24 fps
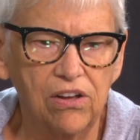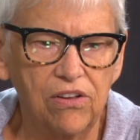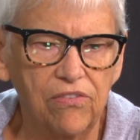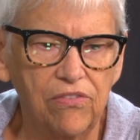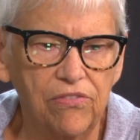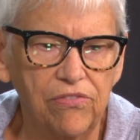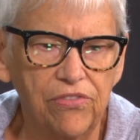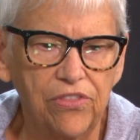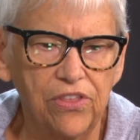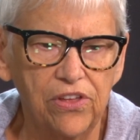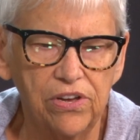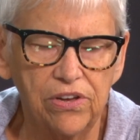
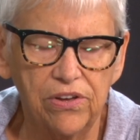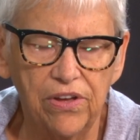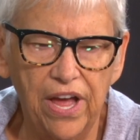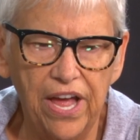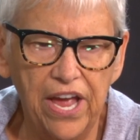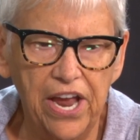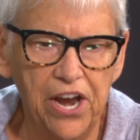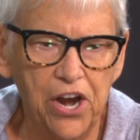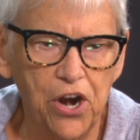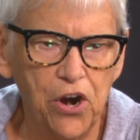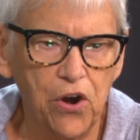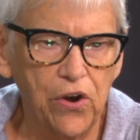the
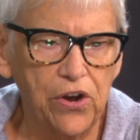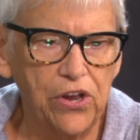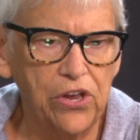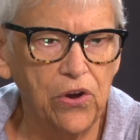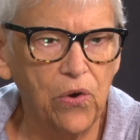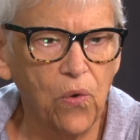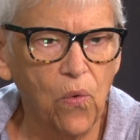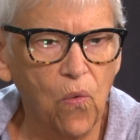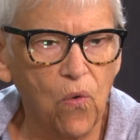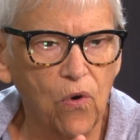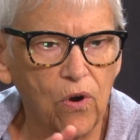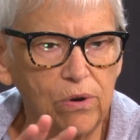area
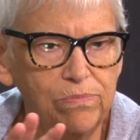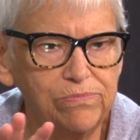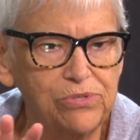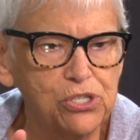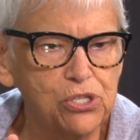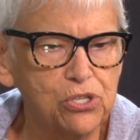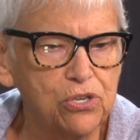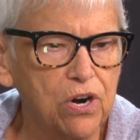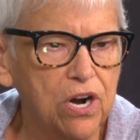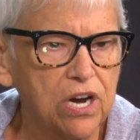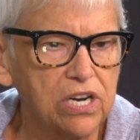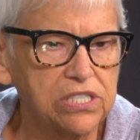or
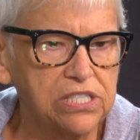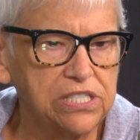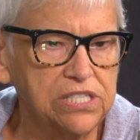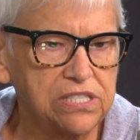obstructing